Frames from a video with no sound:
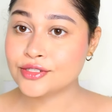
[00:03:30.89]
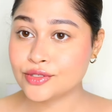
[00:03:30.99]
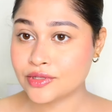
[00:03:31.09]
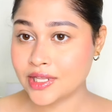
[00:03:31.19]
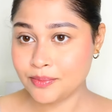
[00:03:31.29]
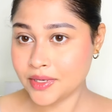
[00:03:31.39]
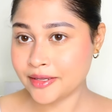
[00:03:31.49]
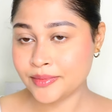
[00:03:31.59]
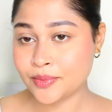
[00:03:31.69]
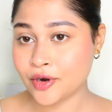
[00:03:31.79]
So they pick
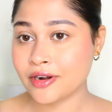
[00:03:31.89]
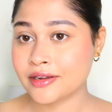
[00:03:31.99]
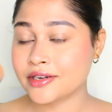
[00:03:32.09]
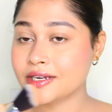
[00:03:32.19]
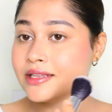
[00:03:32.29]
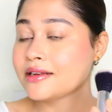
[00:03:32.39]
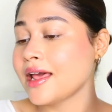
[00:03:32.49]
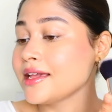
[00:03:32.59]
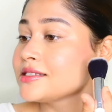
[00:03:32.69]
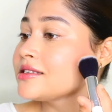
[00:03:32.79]
up the product really
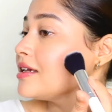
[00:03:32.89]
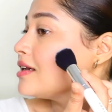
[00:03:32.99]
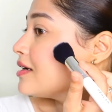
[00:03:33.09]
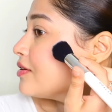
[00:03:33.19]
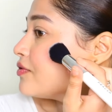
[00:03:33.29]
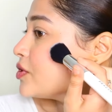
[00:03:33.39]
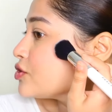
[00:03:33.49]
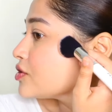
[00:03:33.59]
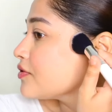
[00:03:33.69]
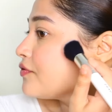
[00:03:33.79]
nicely,
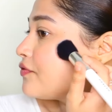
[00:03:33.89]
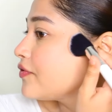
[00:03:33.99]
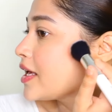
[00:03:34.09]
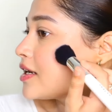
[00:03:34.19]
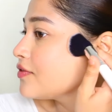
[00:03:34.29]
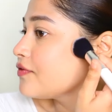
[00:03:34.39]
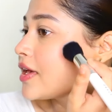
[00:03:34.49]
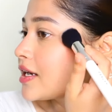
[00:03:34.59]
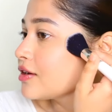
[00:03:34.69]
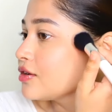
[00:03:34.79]
which is a very,
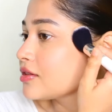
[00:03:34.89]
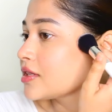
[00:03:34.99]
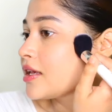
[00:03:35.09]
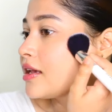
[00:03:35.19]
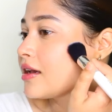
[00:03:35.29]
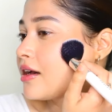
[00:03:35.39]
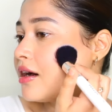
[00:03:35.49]
very good thing.